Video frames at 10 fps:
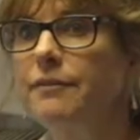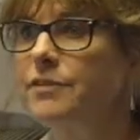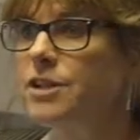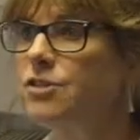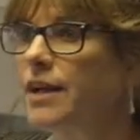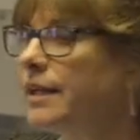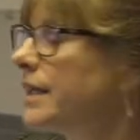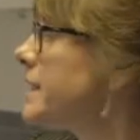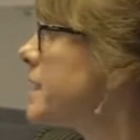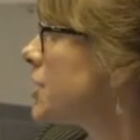inventory and
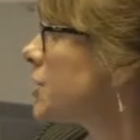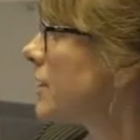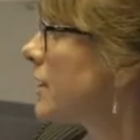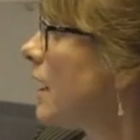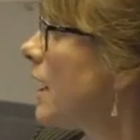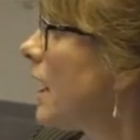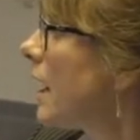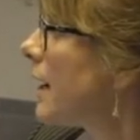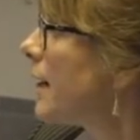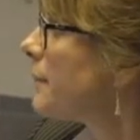condition.
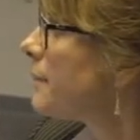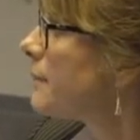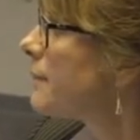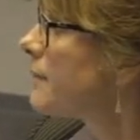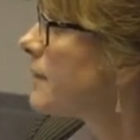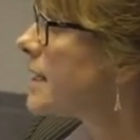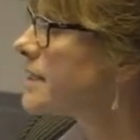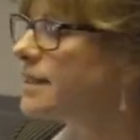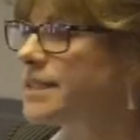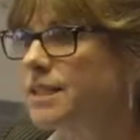
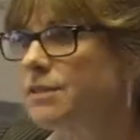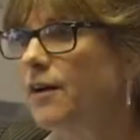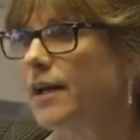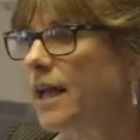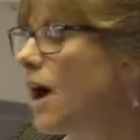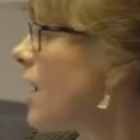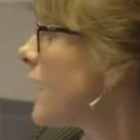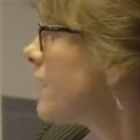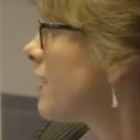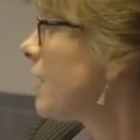There's identifying the
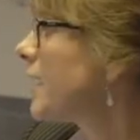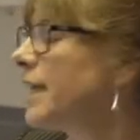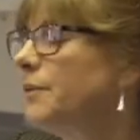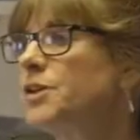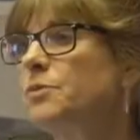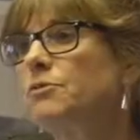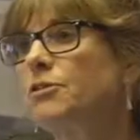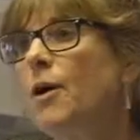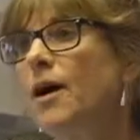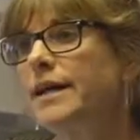hierarchy, which will
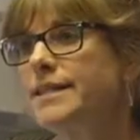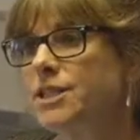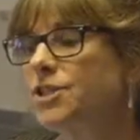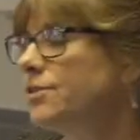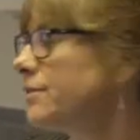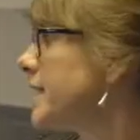require additional